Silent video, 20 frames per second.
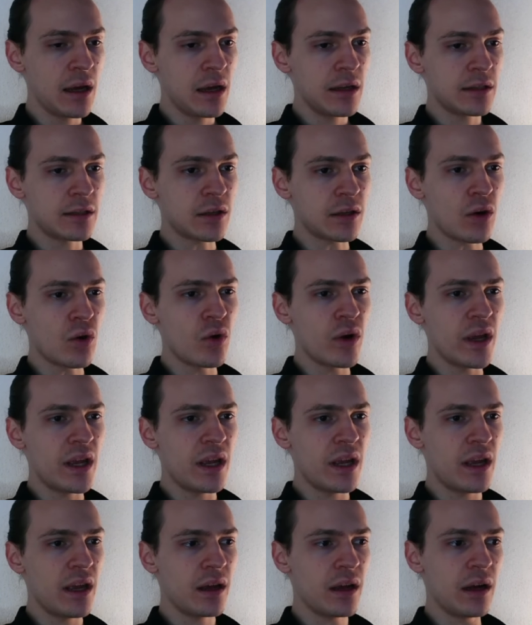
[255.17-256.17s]
So
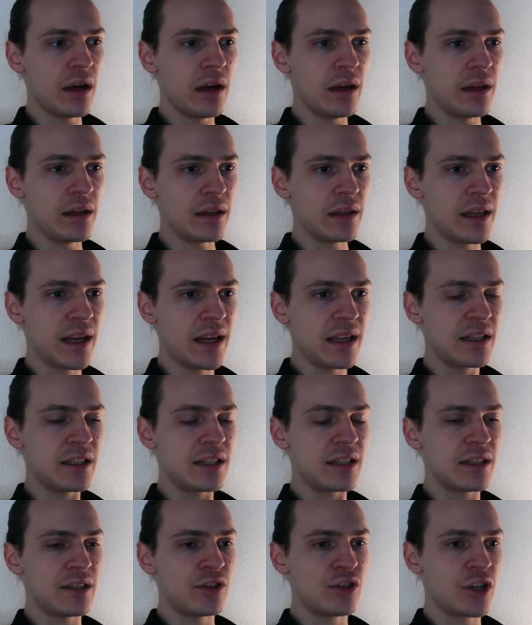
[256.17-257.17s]

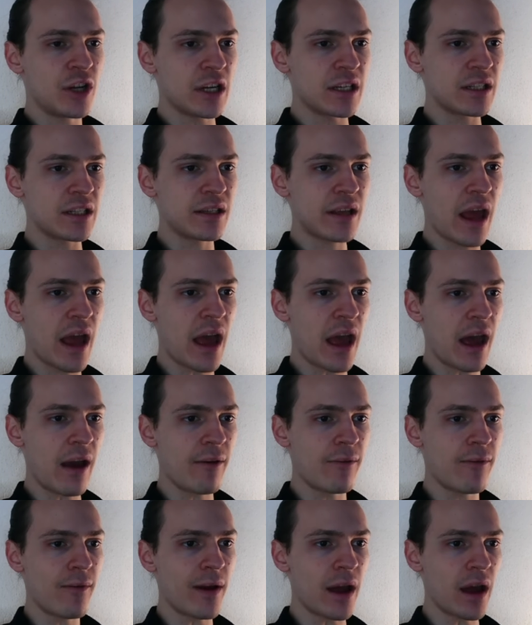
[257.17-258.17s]
let's just
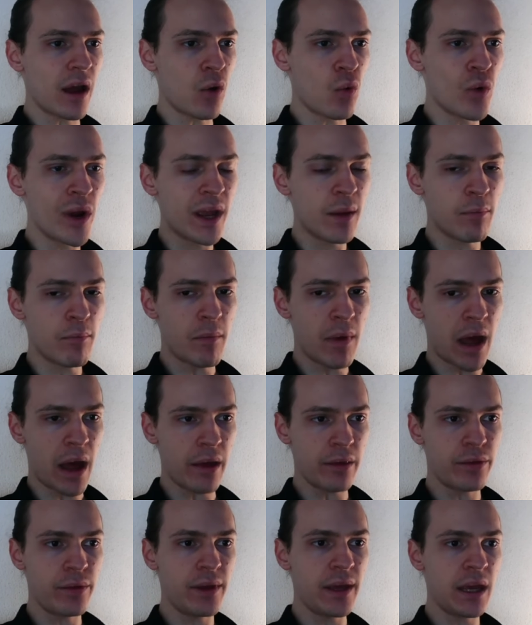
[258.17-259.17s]
have a quick
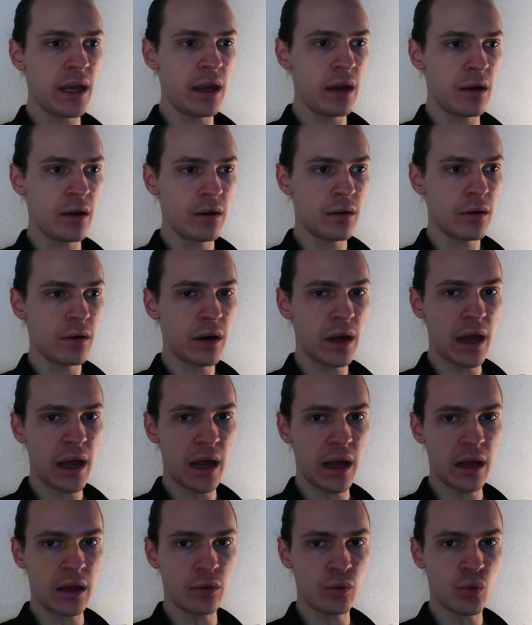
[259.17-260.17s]
math here,
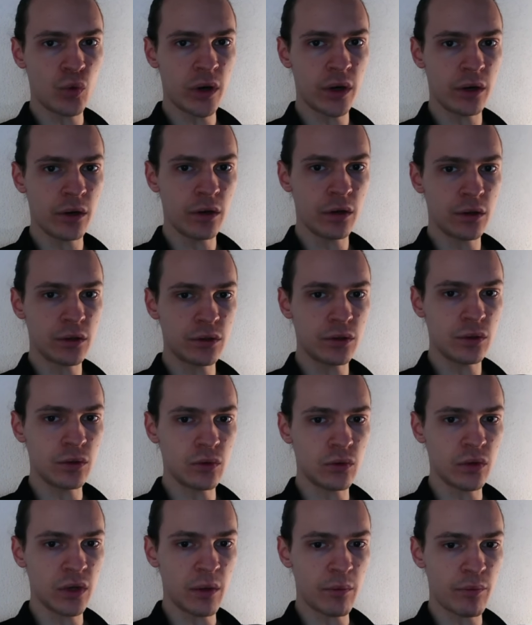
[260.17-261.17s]
and we're going
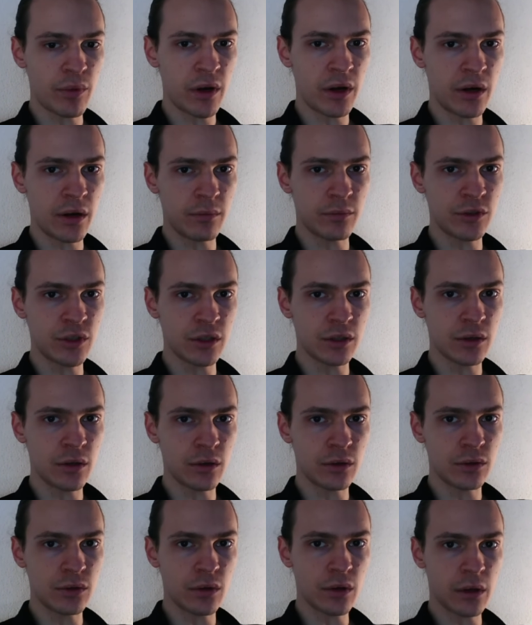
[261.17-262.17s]
to compare. I'm just
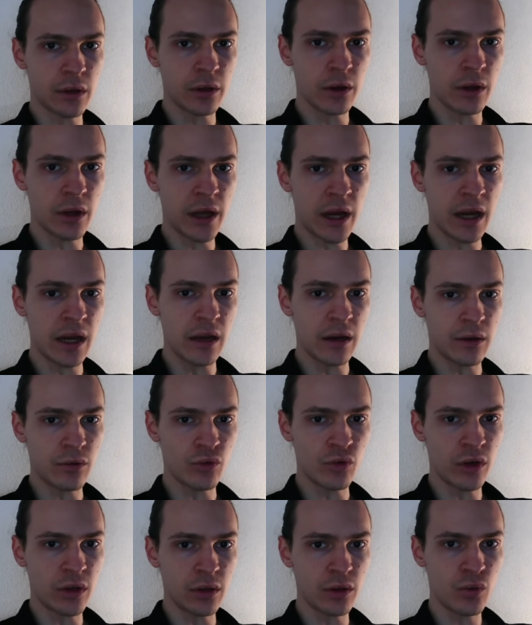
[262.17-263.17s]
going to calculate it
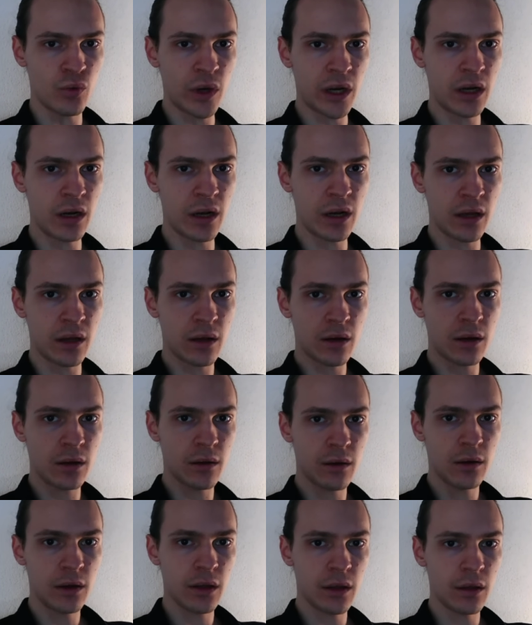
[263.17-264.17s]
real quickly
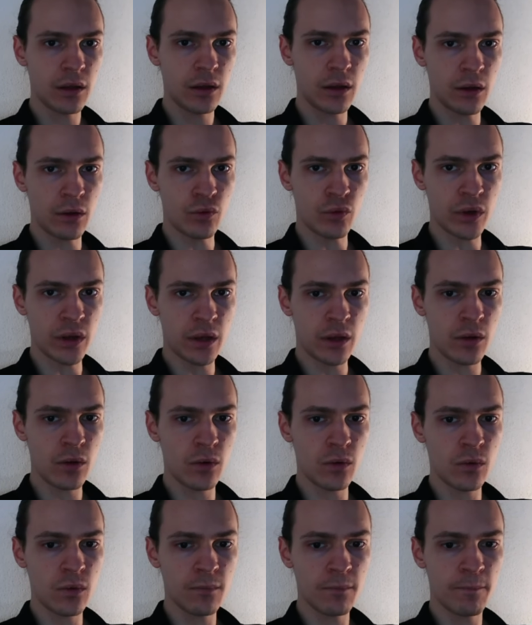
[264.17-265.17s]
here with you.